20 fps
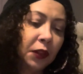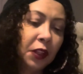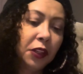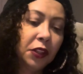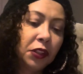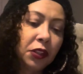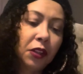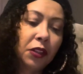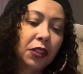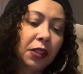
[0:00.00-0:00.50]

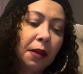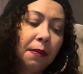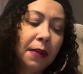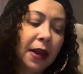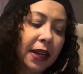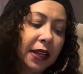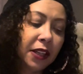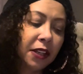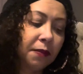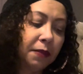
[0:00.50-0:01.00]
So
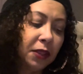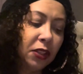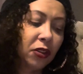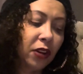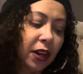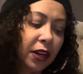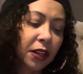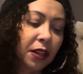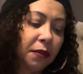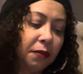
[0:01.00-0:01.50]
somebody could be
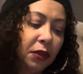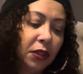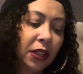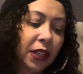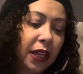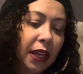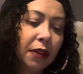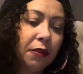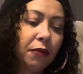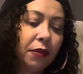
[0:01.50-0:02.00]
trying to
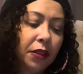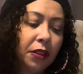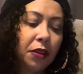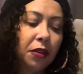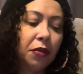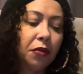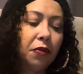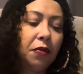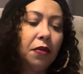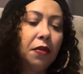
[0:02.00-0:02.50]
communicate with
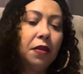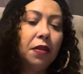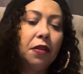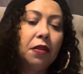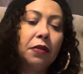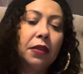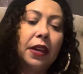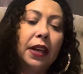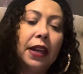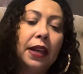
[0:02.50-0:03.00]
you,
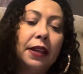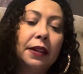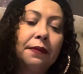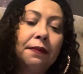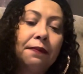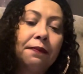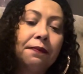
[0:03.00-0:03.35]
okay?